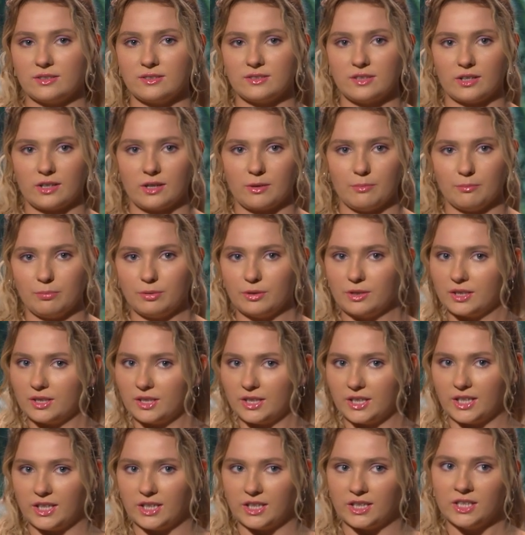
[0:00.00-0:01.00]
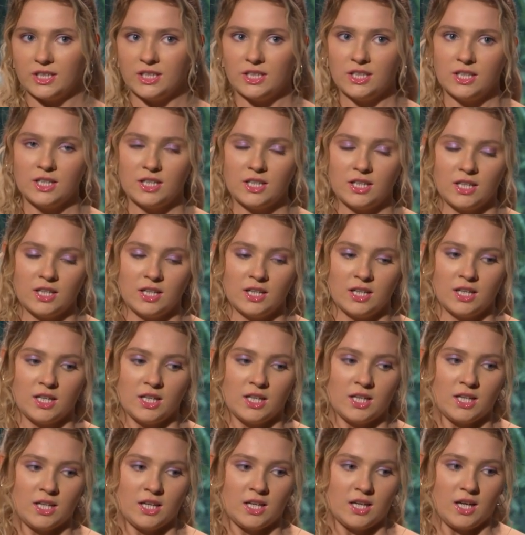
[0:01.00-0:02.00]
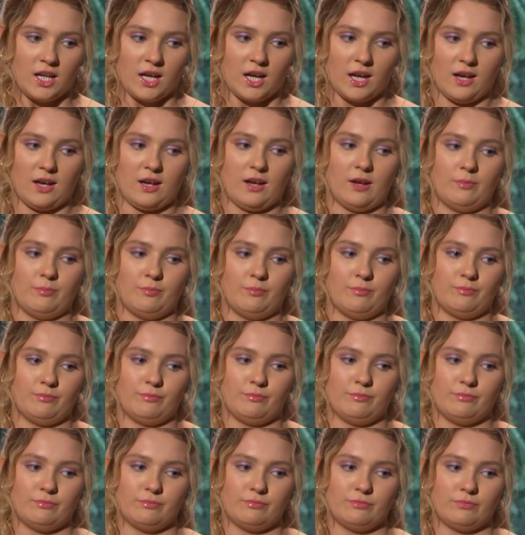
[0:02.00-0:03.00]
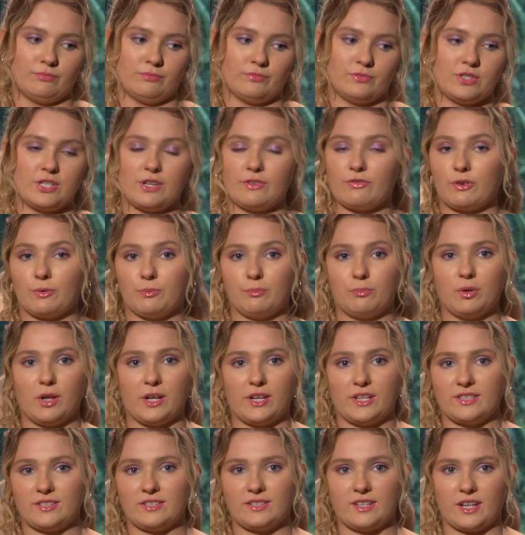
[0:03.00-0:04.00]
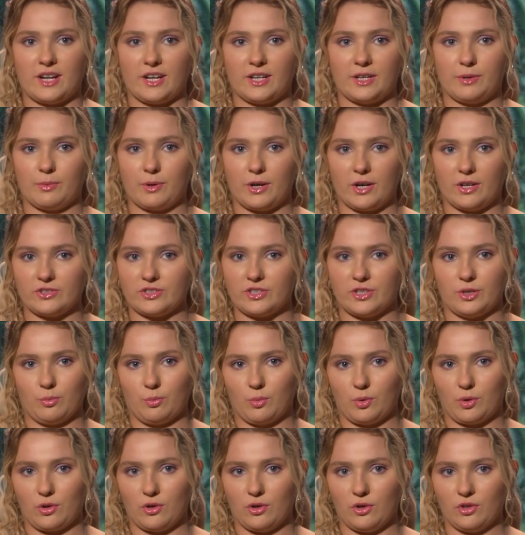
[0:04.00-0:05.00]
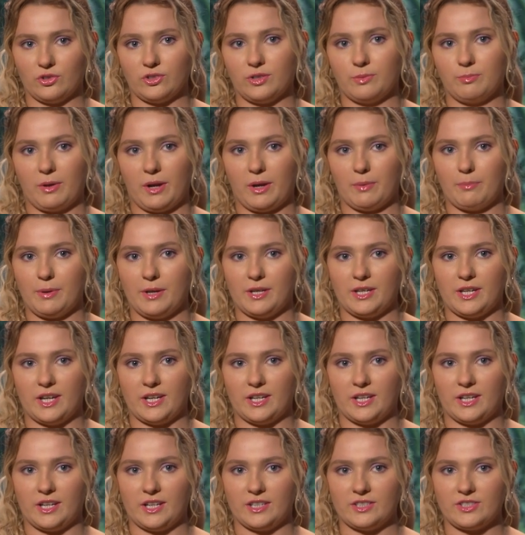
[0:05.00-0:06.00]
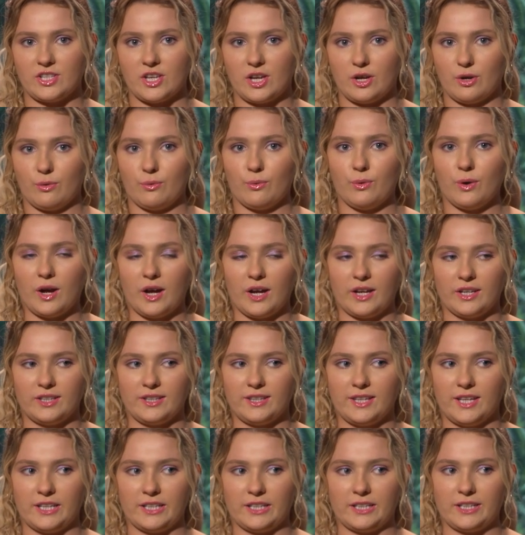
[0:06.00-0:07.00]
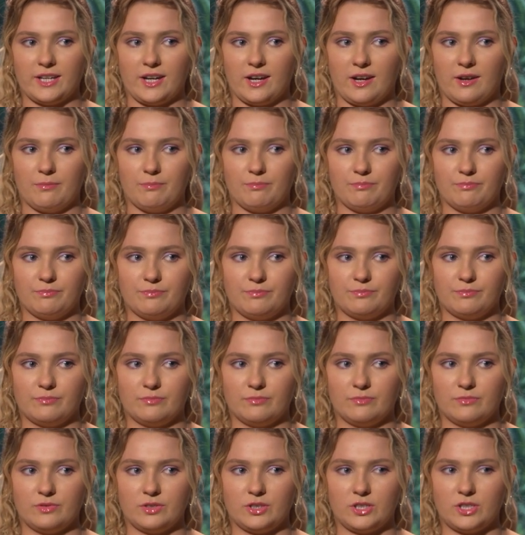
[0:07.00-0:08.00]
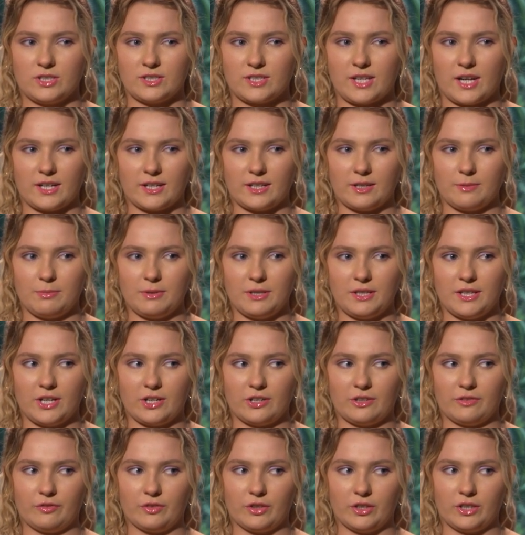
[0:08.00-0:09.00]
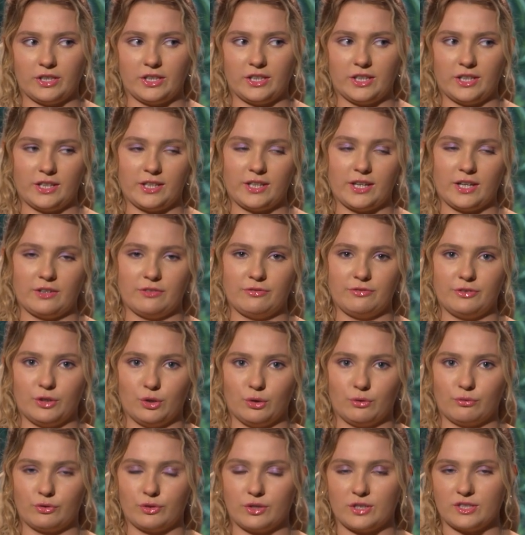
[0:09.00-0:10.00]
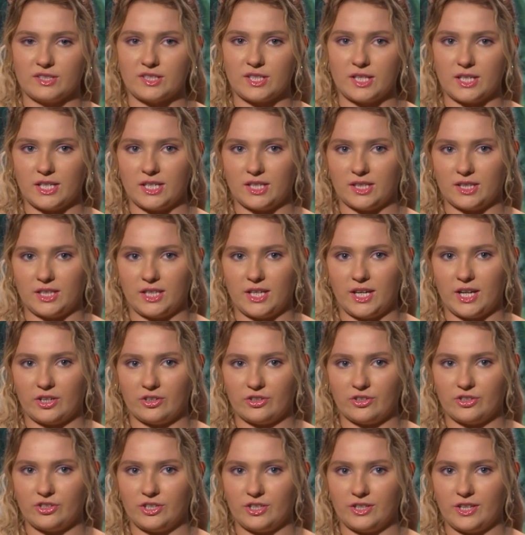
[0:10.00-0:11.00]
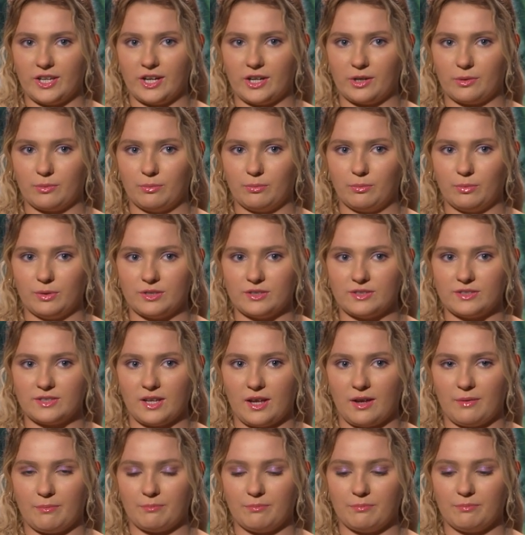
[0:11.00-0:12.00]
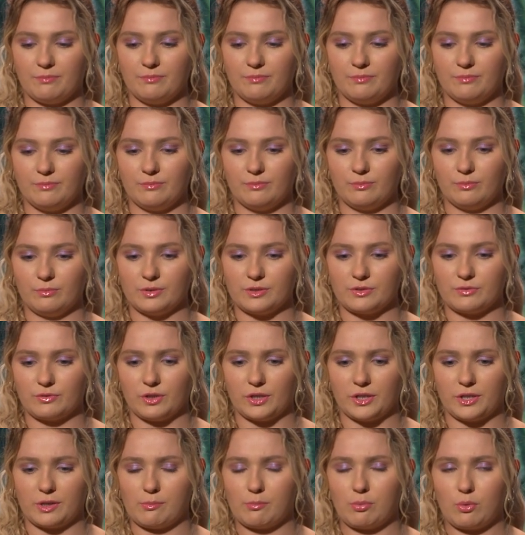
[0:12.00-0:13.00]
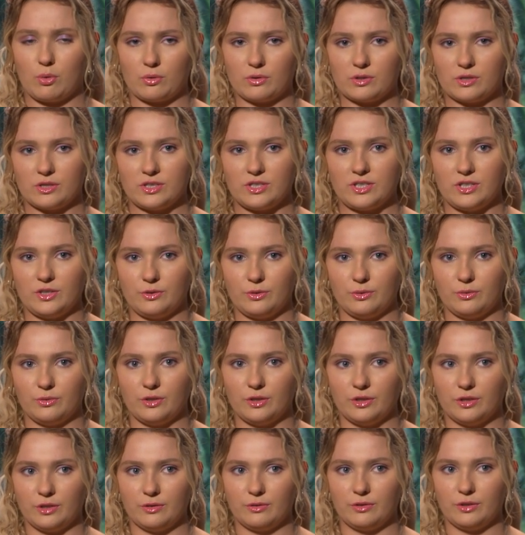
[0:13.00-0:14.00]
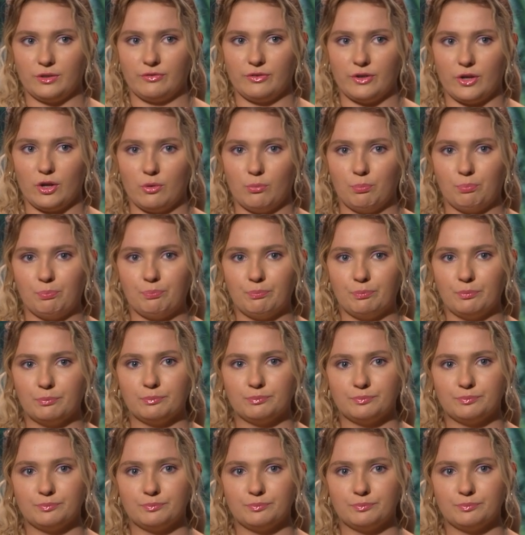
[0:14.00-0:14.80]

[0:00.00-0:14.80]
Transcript: it's a completely um, different place than anywhere else in the world, in my opinion. And so I think um, just getting to be there and really get a feel for the city and the energy there was um, was really important to the, the film.